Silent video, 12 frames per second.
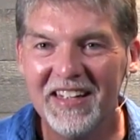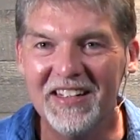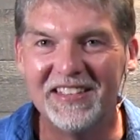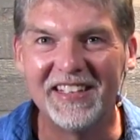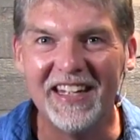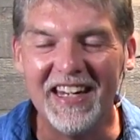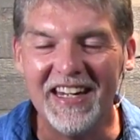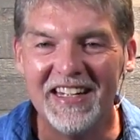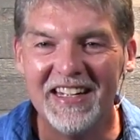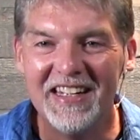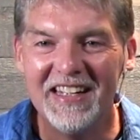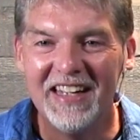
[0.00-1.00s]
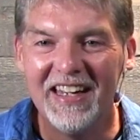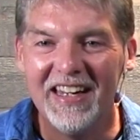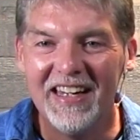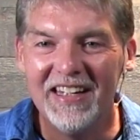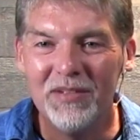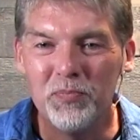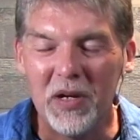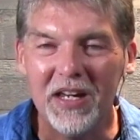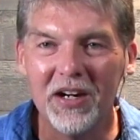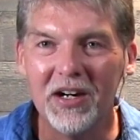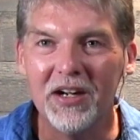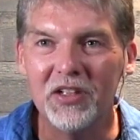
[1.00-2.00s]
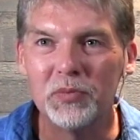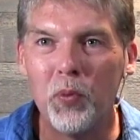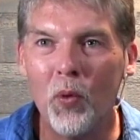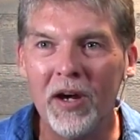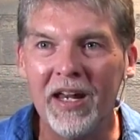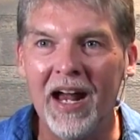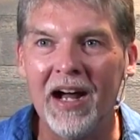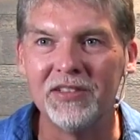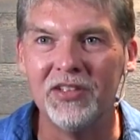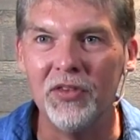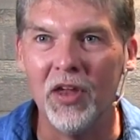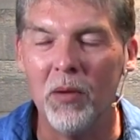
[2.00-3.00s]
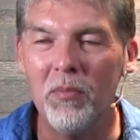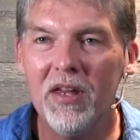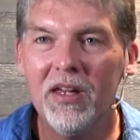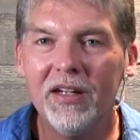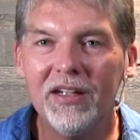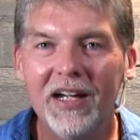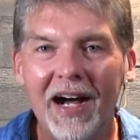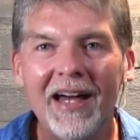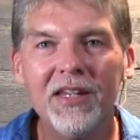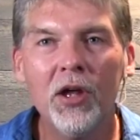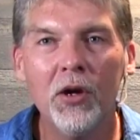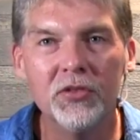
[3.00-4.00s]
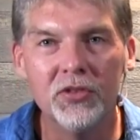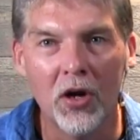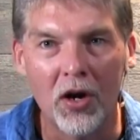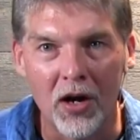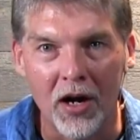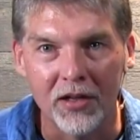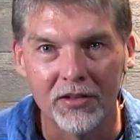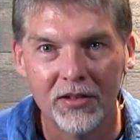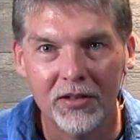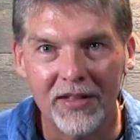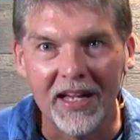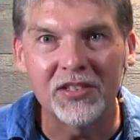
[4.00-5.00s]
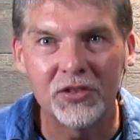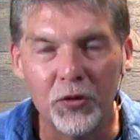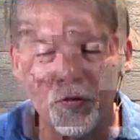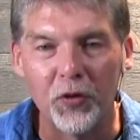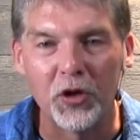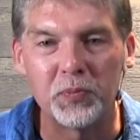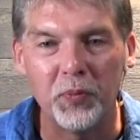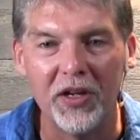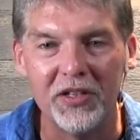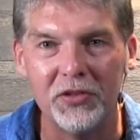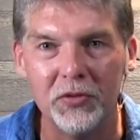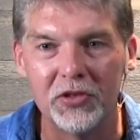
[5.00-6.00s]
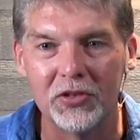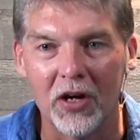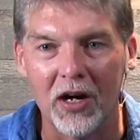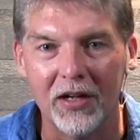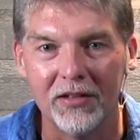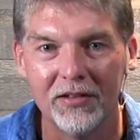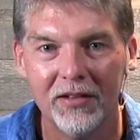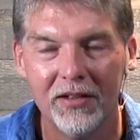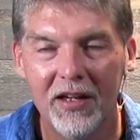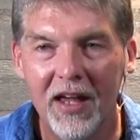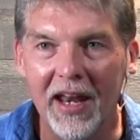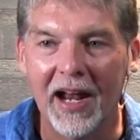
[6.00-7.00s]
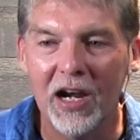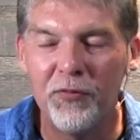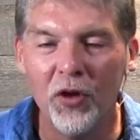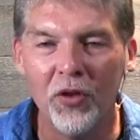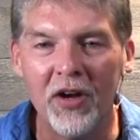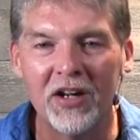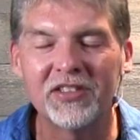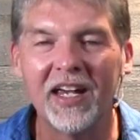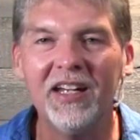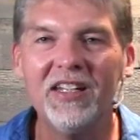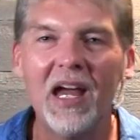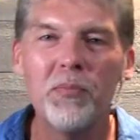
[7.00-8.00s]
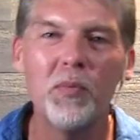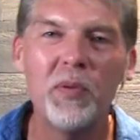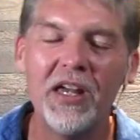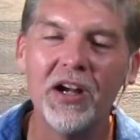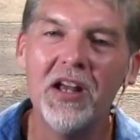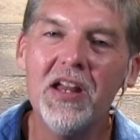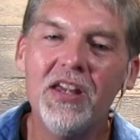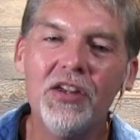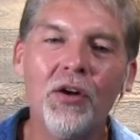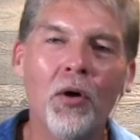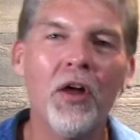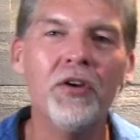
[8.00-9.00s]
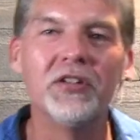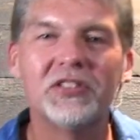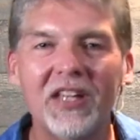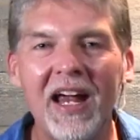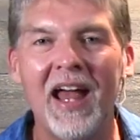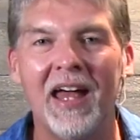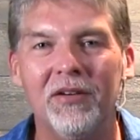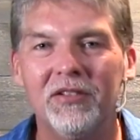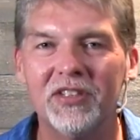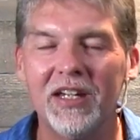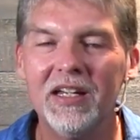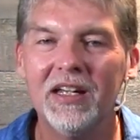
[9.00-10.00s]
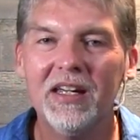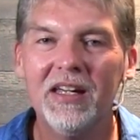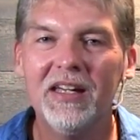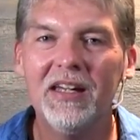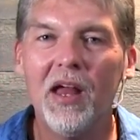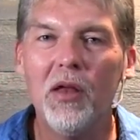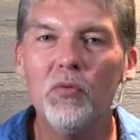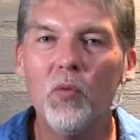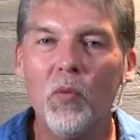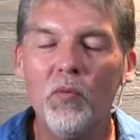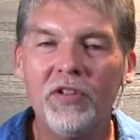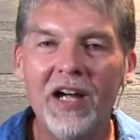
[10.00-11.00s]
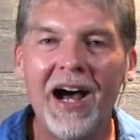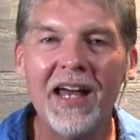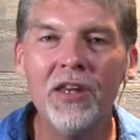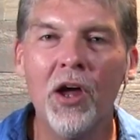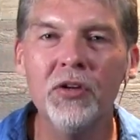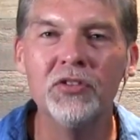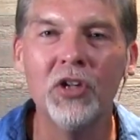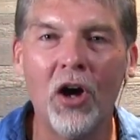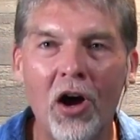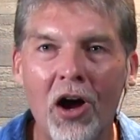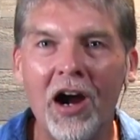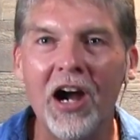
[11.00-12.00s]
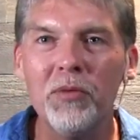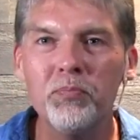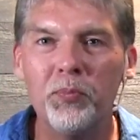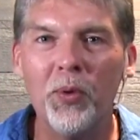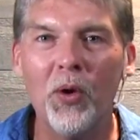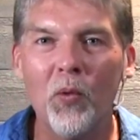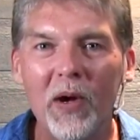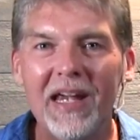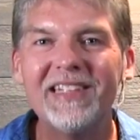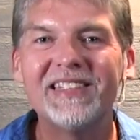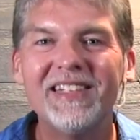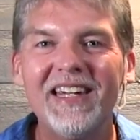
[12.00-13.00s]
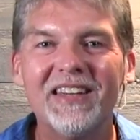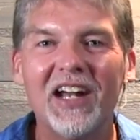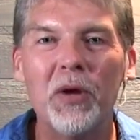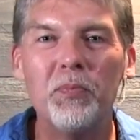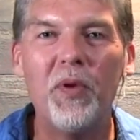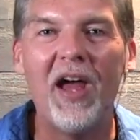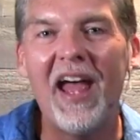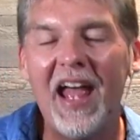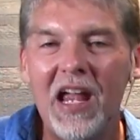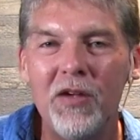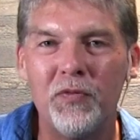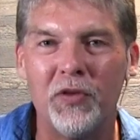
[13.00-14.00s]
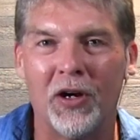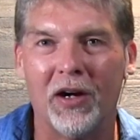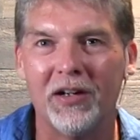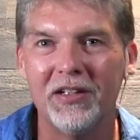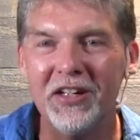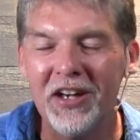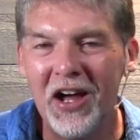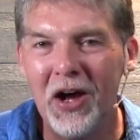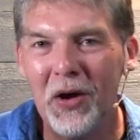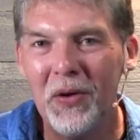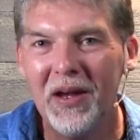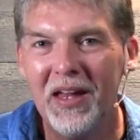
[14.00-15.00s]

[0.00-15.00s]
you see, Peter is pointing out to them, God knows the heart. That's the first place you start. And I got a feeling they're saying, yeah, but Peter, you don't understand. See, God knows the heart, but we see their behavior, you know?